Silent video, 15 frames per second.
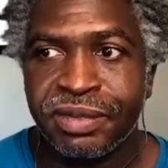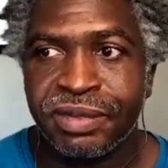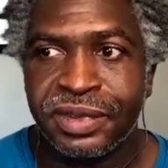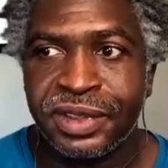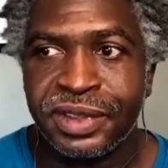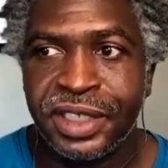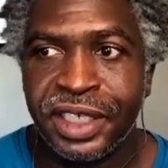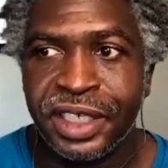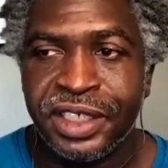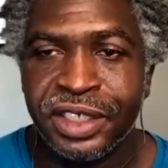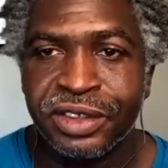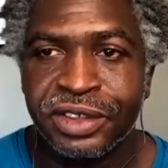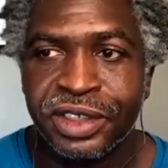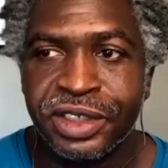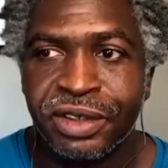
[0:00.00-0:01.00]
10
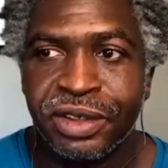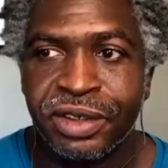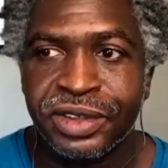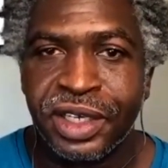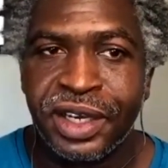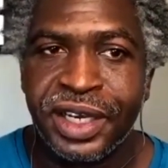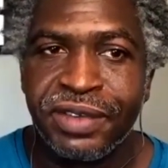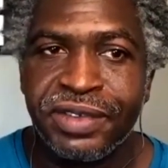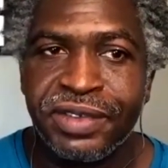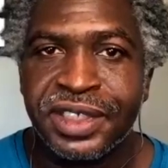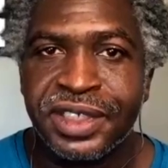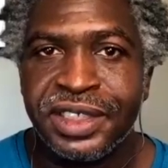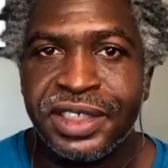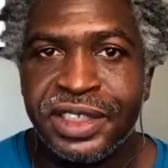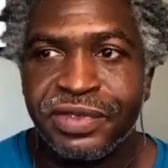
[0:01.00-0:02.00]
years ago goes, I have this
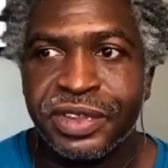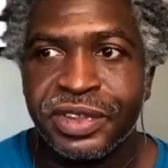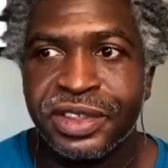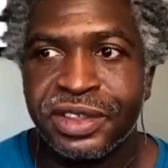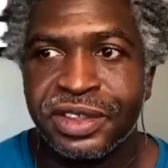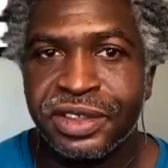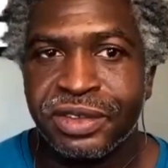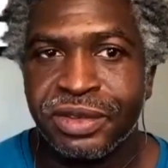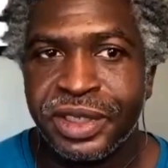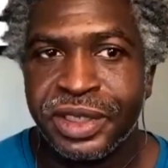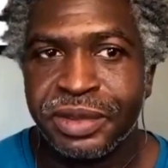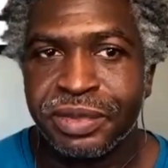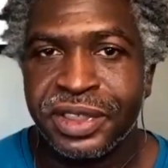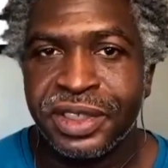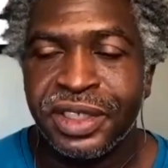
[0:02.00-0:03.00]
idea for this
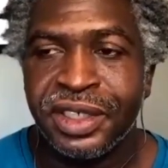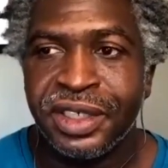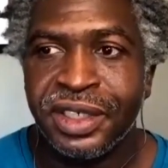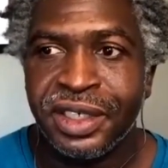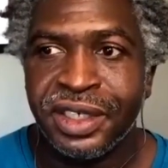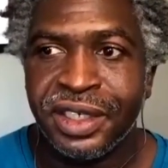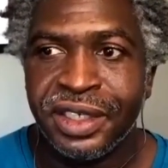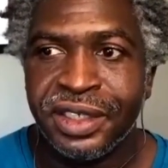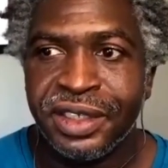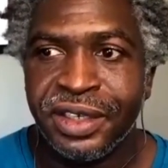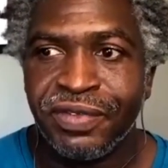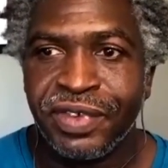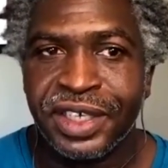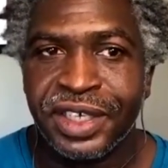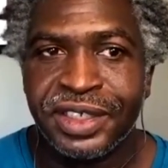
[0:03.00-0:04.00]
script, and they
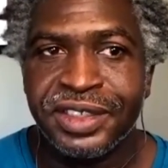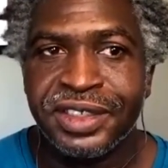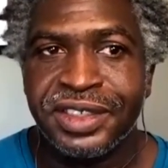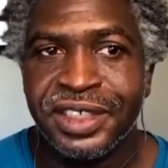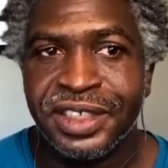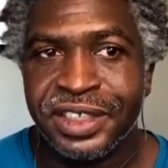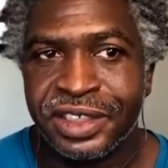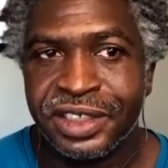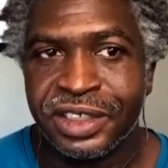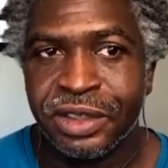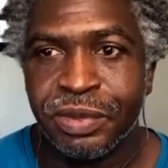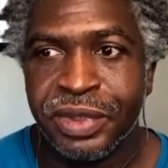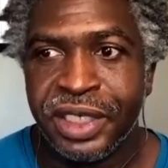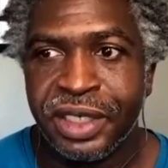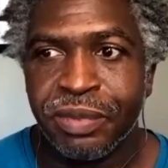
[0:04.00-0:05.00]
finally send it to
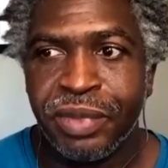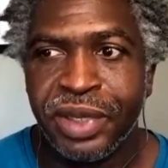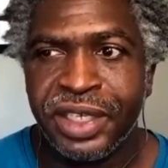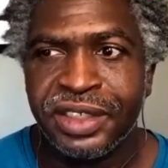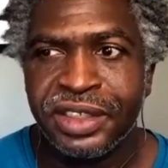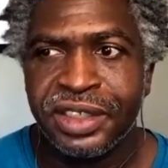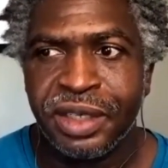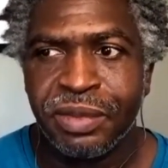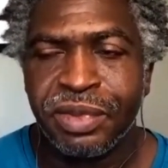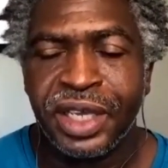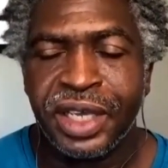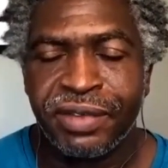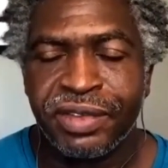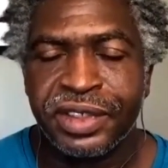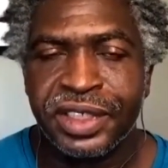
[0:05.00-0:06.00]
me, and basically able to
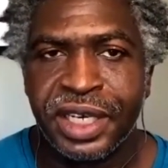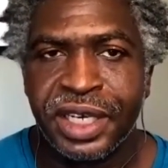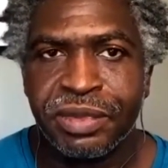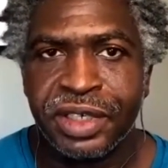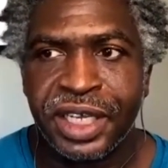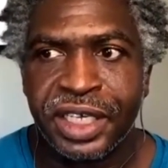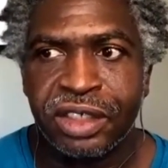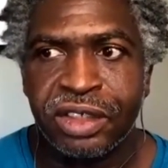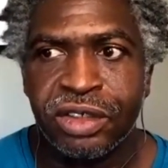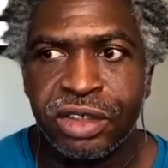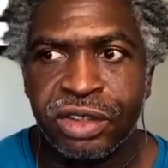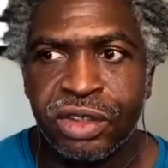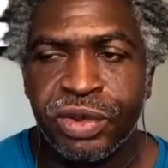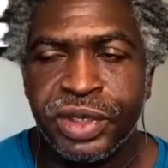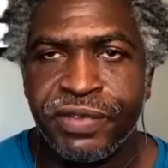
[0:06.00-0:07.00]
have the time to like
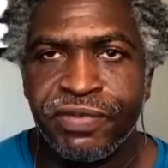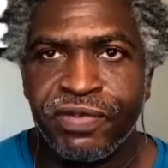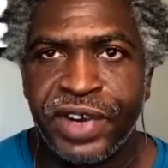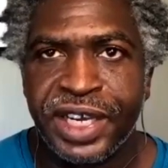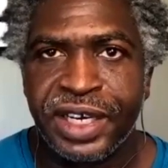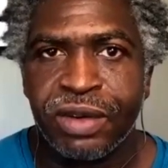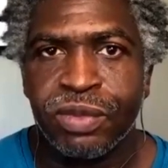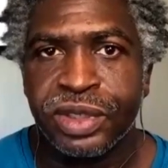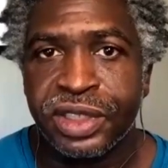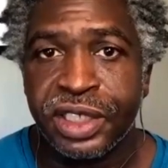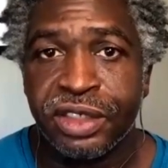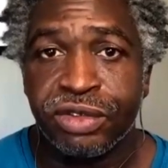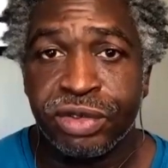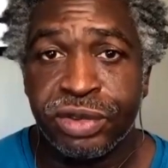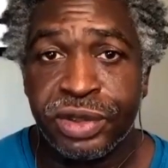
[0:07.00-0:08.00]
look through it and find out what they
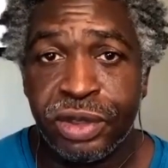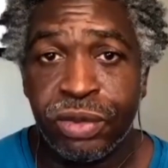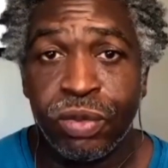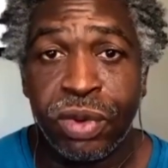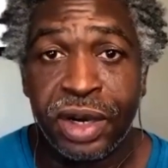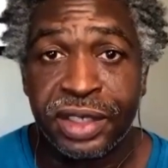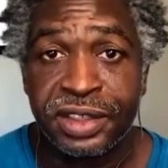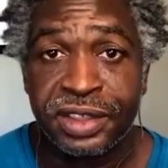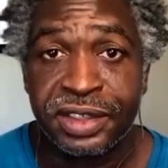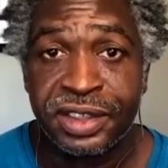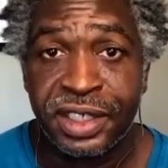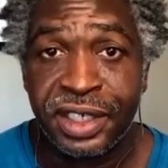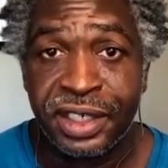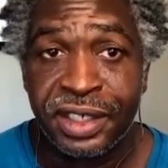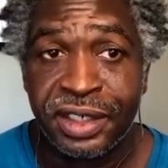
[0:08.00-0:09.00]
truly want to
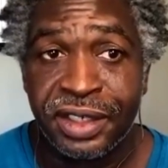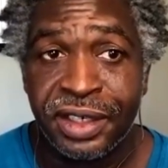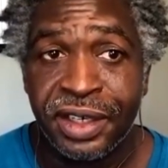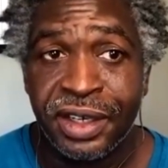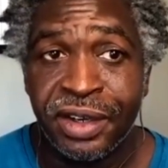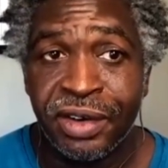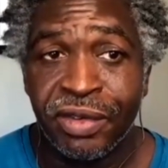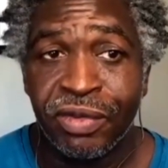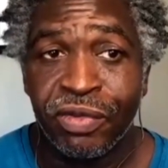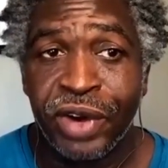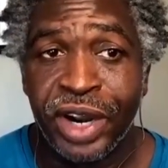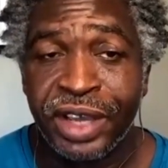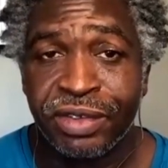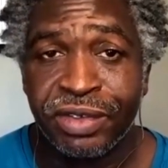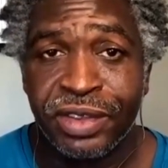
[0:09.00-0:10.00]
say,
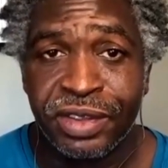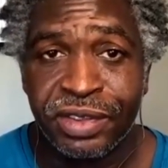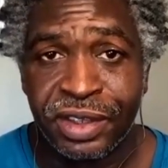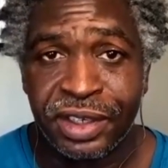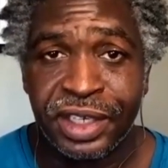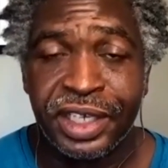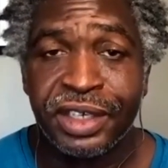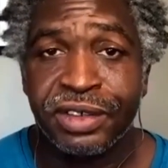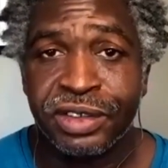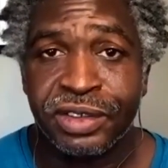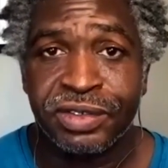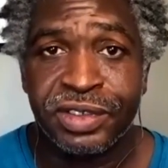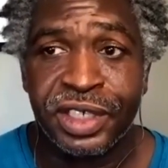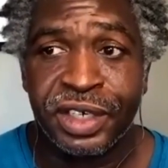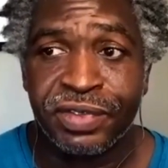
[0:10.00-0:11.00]
rather than the layers
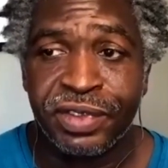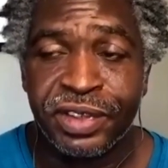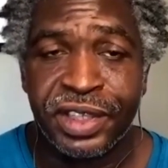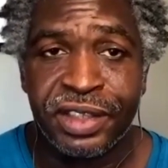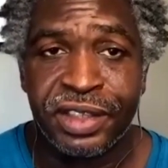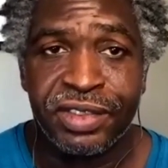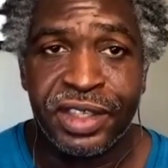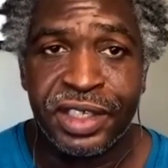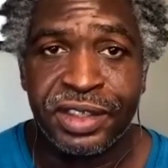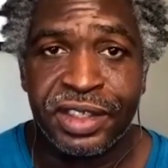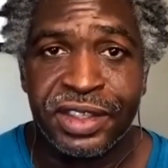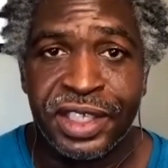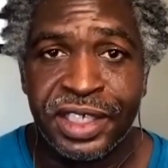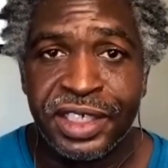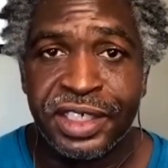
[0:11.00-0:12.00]
of stuff that they think
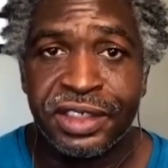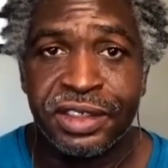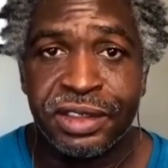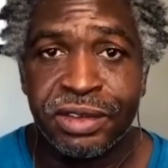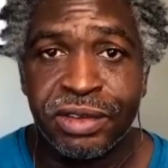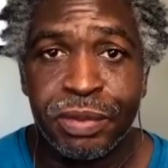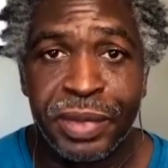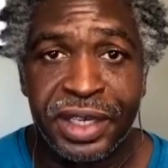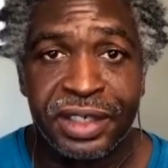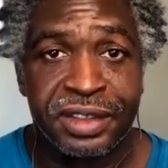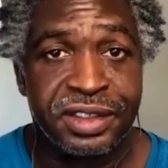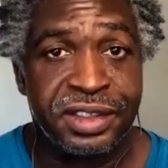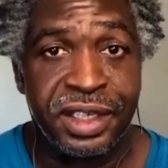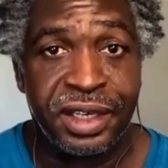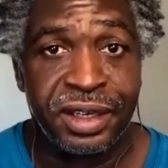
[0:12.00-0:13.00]
that they need to do to make it
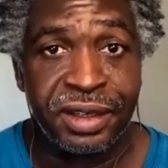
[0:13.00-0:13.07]
sell.